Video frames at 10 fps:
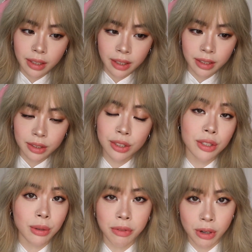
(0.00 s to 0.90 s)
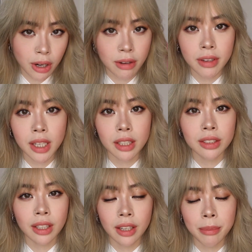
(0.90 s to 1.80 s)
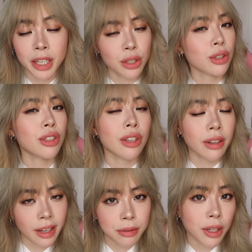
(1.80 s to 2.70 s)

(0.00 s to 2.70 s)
It's to do with your COVID, to make sure you don't have